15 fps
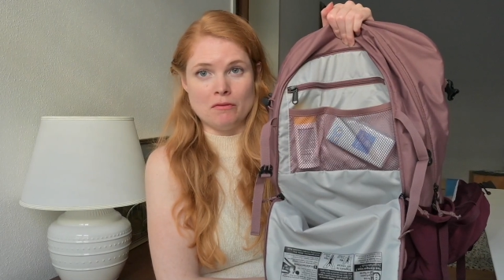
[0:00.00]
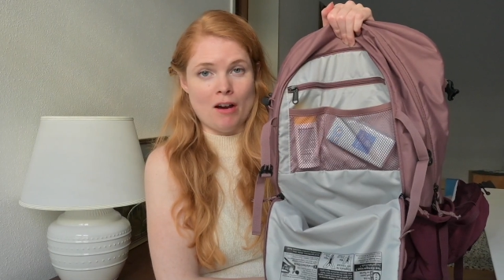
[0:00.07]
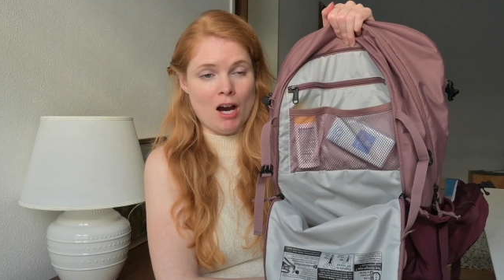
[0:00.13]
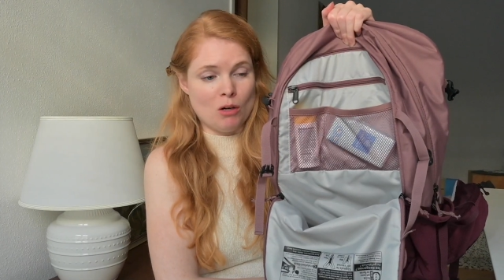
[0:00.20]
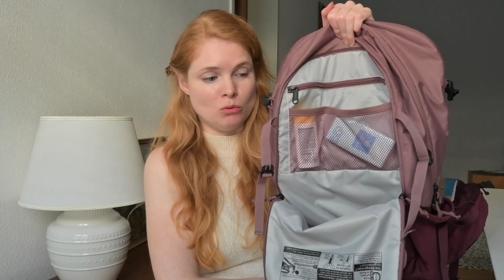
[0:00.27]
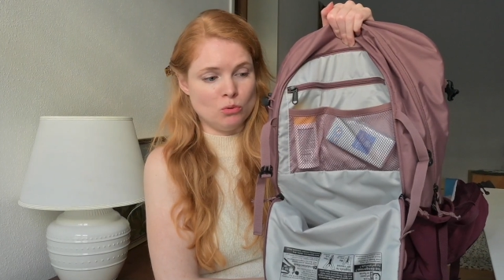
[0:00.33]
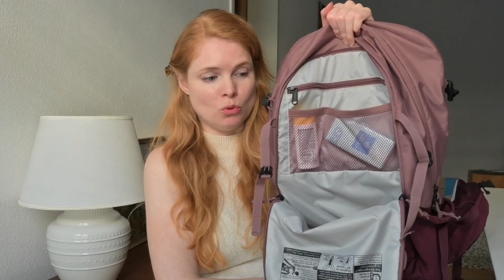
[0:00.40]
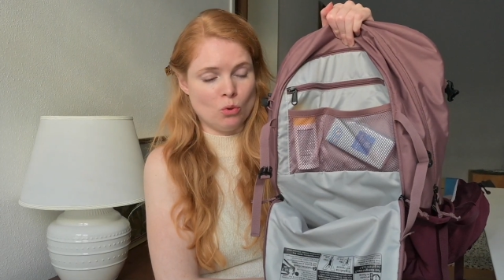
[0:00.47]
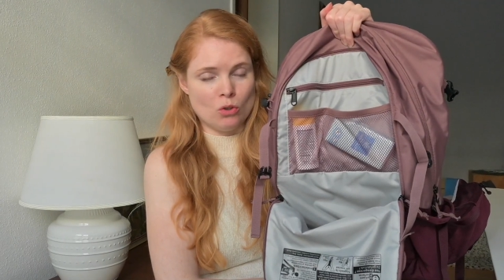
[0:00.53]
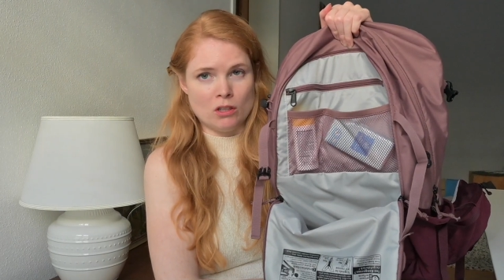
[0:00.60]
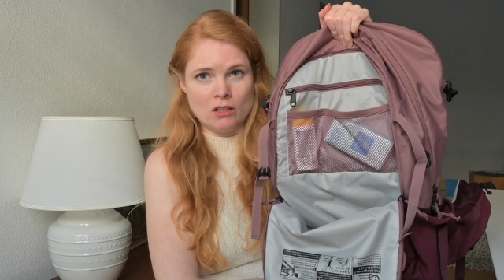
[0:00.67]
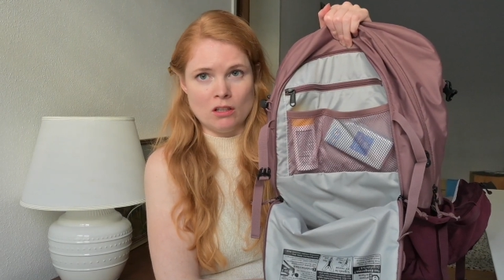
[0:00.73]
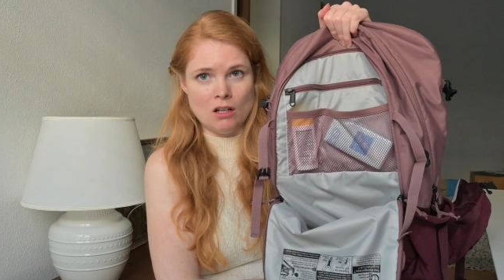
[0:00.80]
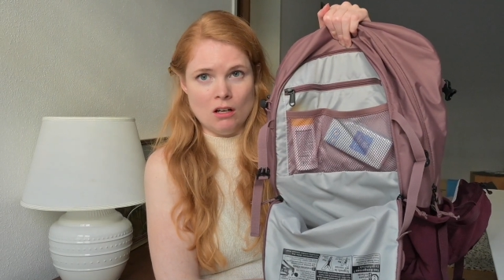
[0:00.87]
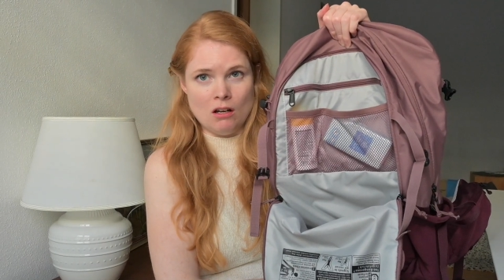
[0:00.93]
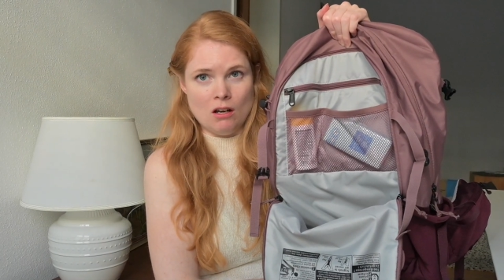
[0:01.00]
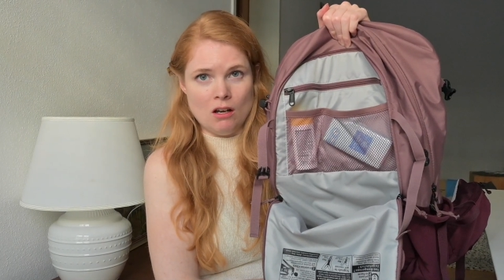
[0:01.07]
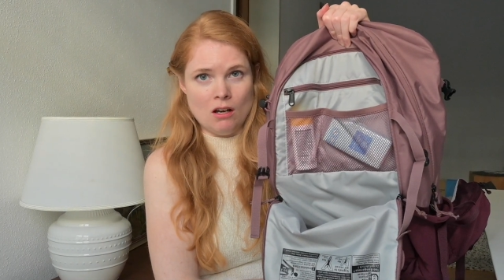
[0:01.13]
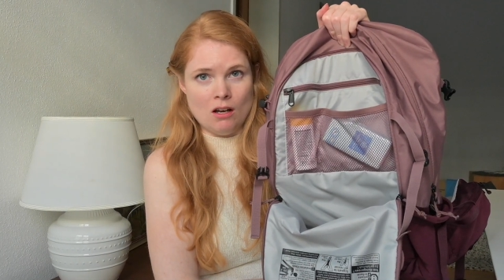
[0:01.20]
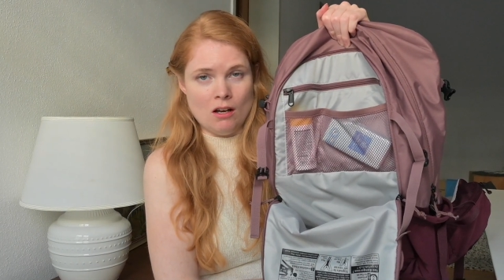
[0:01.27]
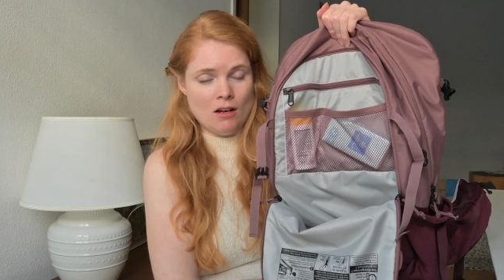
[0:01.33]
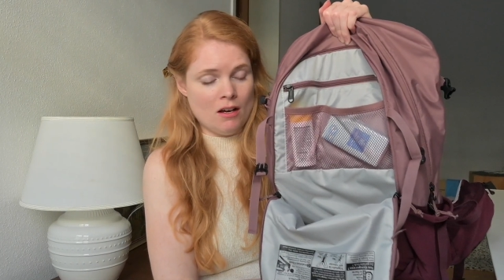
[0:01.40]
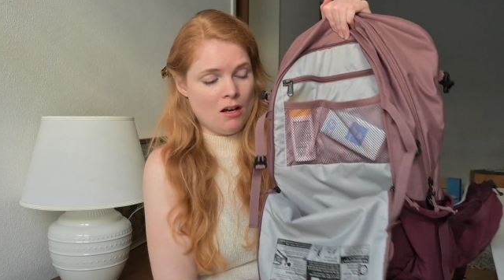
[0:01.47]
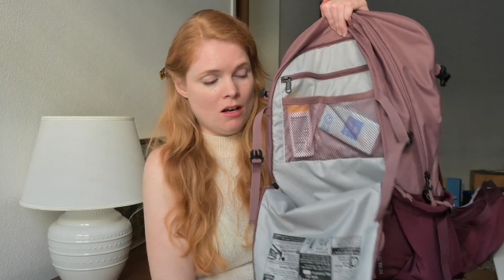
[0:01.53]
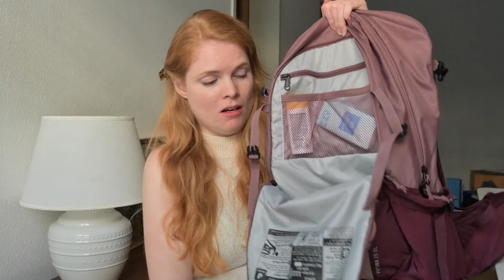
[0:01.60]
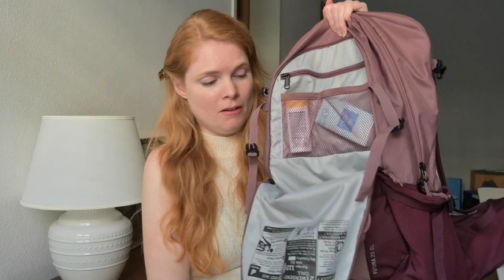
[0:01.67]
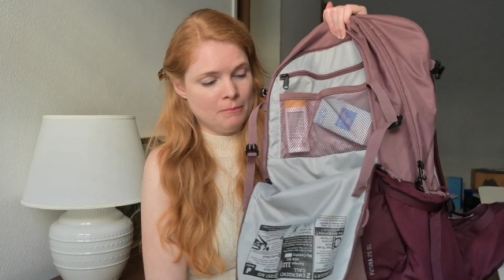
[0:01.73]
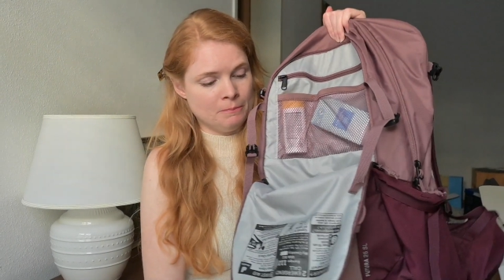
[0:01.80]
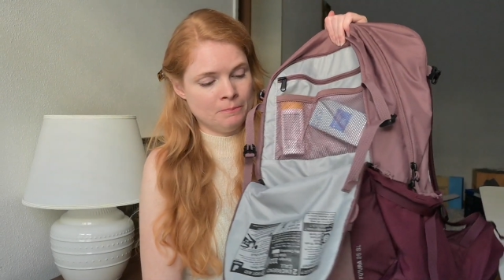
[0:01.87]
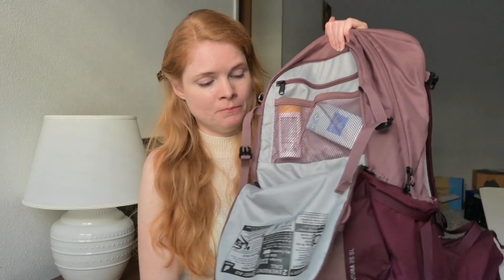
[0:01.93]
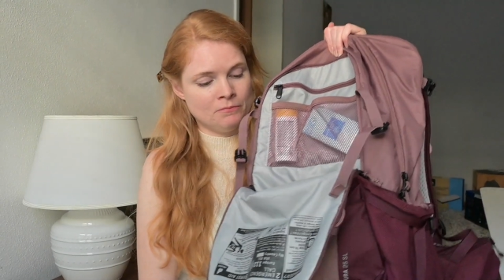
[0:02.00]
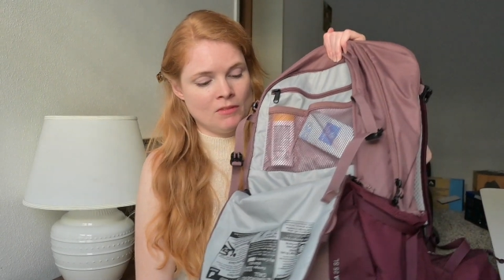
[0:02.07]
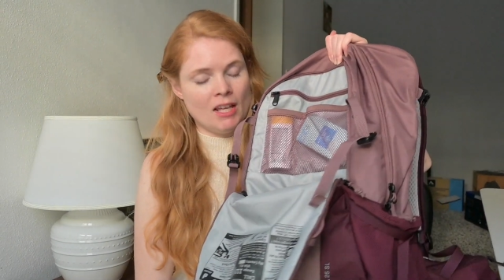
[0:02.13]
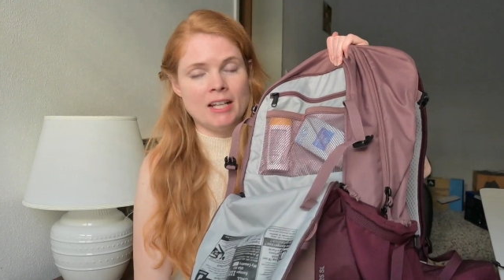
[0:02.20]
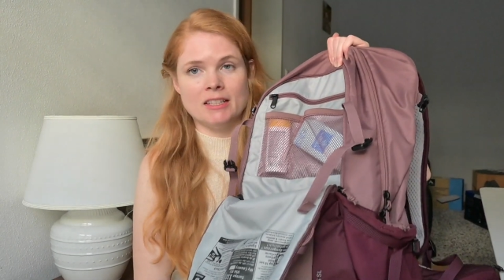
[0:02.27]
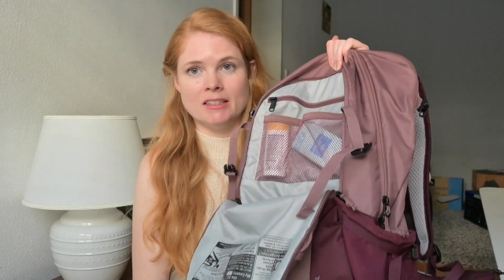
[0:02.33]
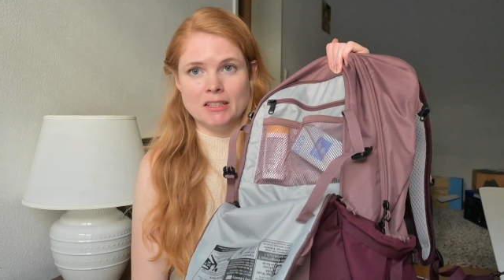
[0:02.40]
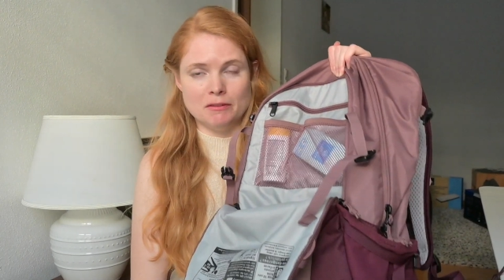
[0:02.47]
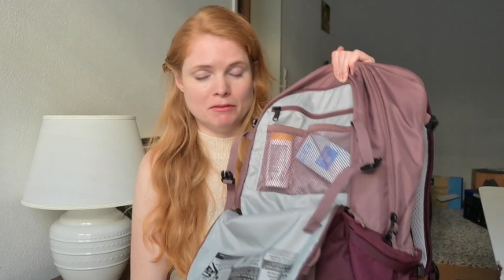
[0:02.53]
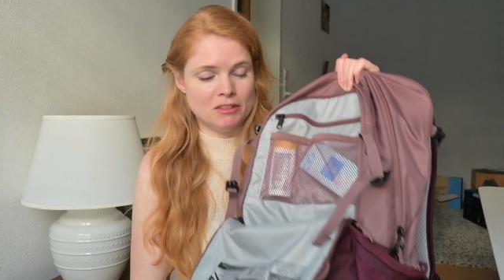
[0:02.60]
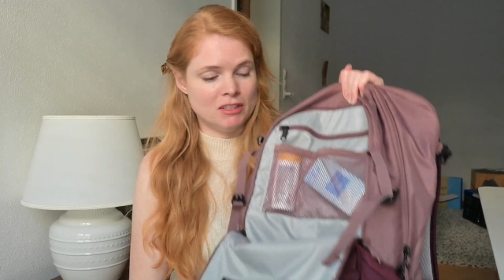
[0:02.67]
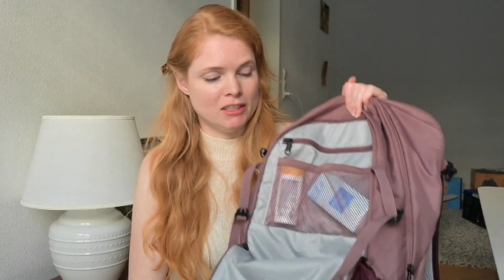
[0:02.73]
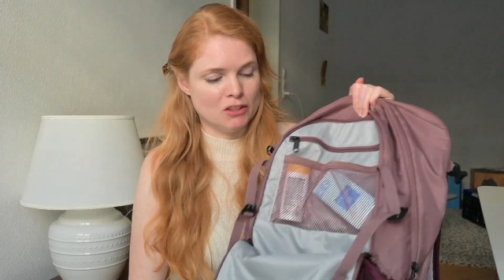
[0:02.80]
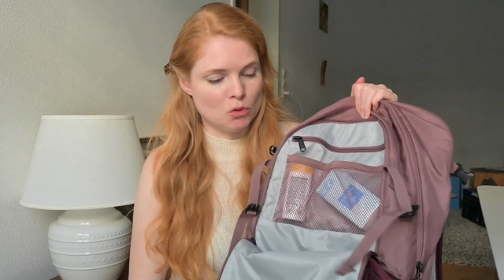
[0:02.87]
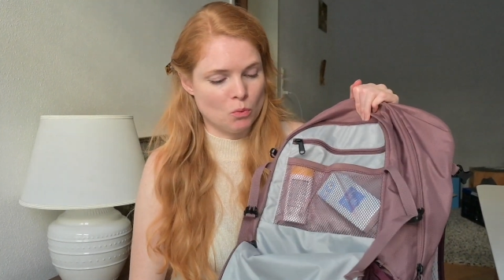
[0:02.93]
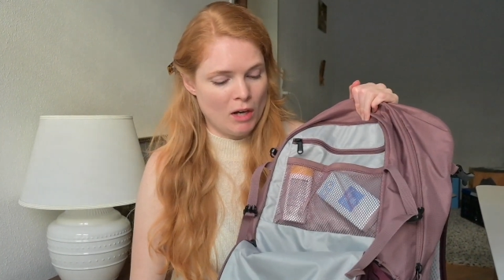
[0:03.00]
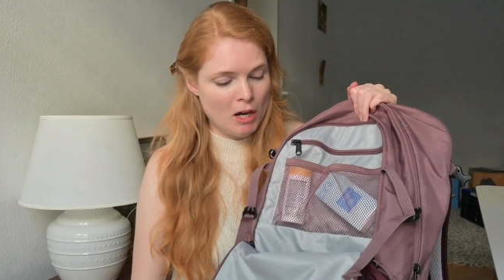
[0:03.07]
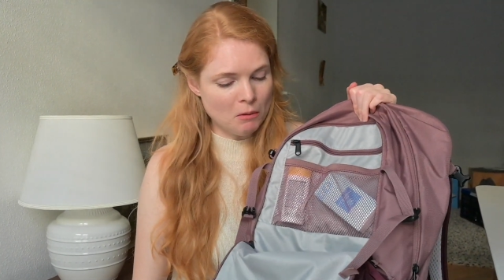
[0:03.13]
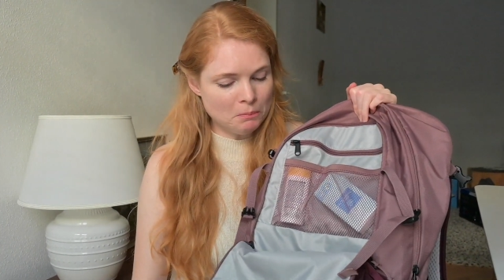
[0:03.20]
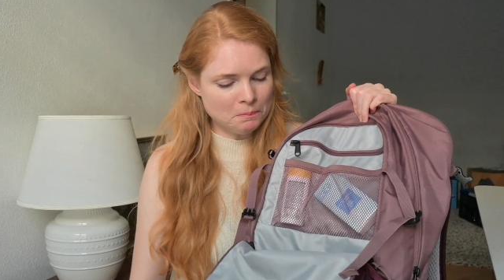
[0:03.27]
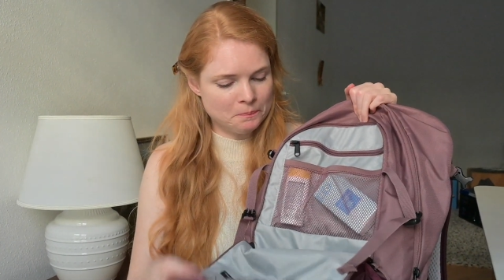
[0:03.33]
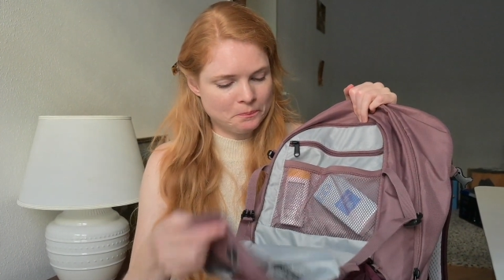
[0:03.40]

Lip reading: outdoor activity as well.